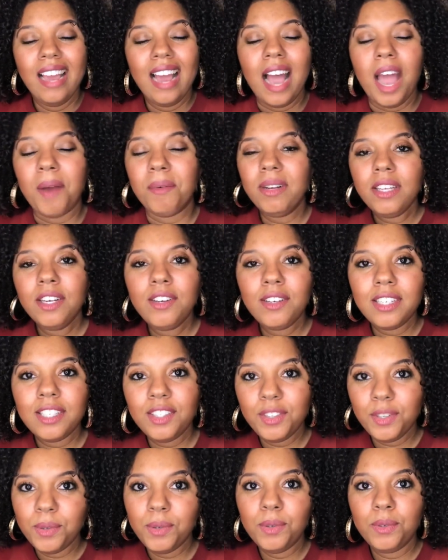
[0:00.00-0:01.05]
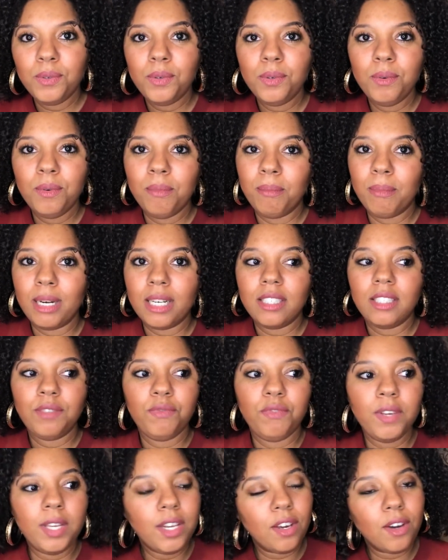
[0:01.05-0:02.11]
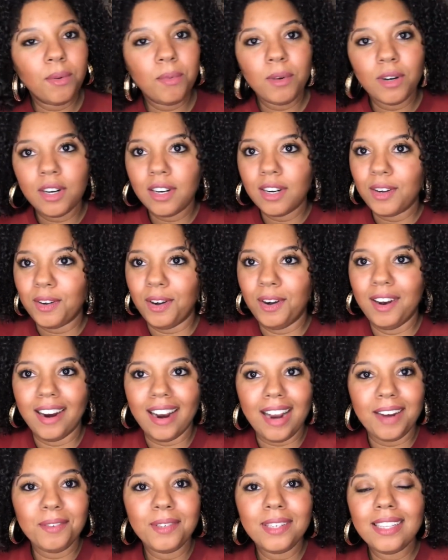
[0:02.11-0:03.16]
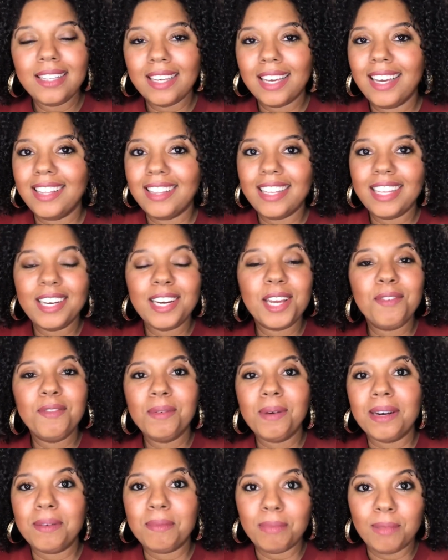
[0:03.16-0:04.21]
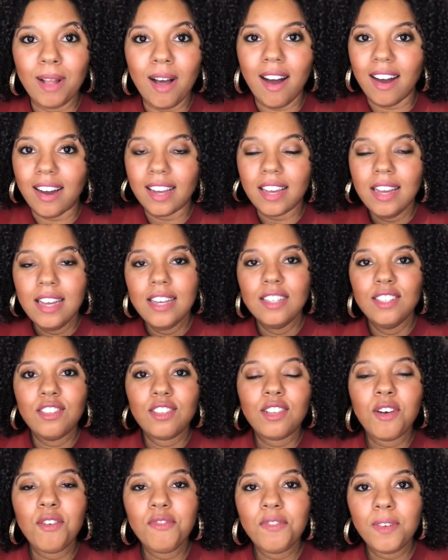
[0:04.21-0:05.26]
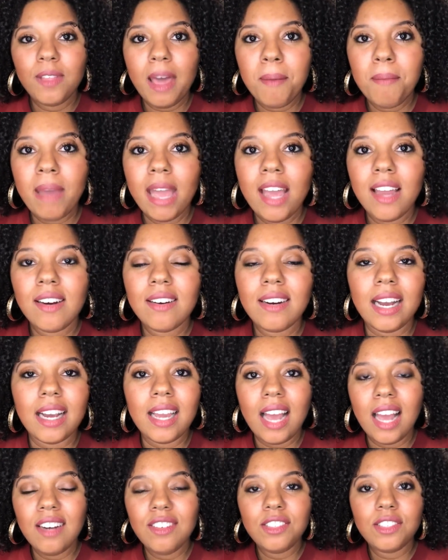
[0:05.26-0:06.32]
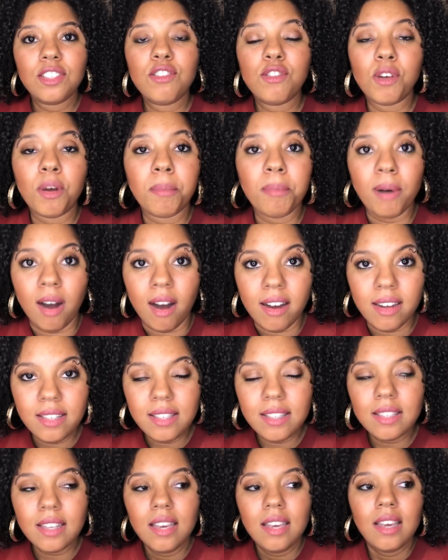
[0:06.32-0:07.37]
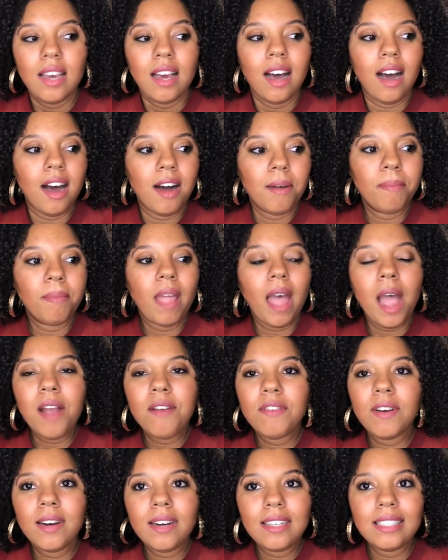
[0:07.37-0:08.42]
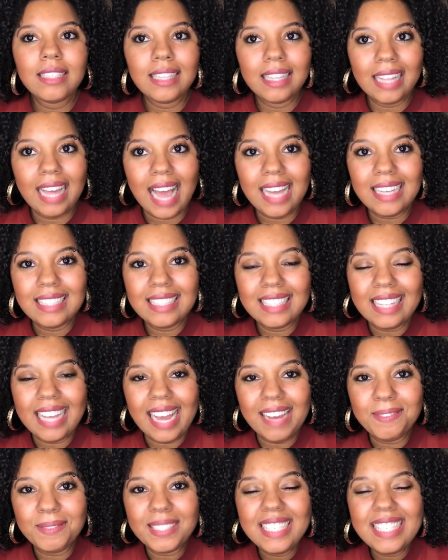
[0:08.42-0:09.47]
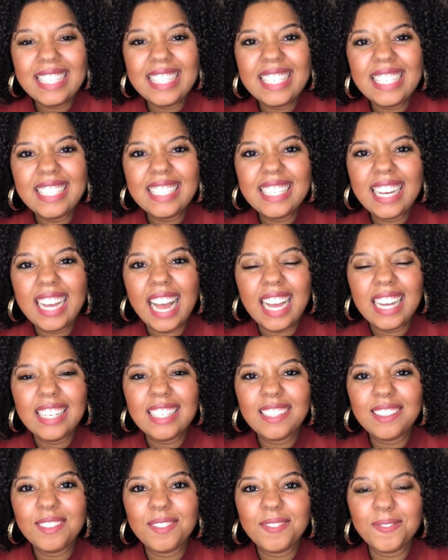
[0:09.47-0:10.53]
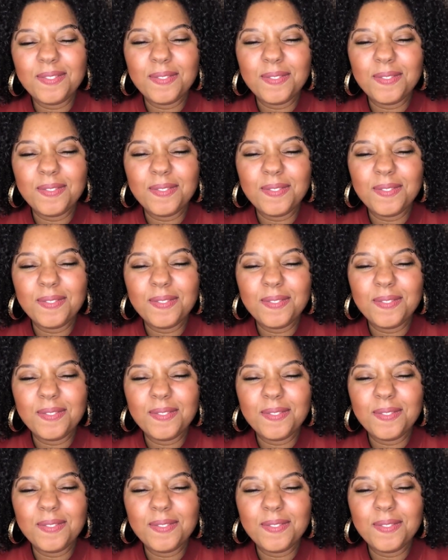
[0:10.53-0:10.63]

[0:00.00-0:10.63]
I really couldn't do much video work, or I really didn't even want to blog. So for that matter, I kind of just took a pause. However, I was still kind of,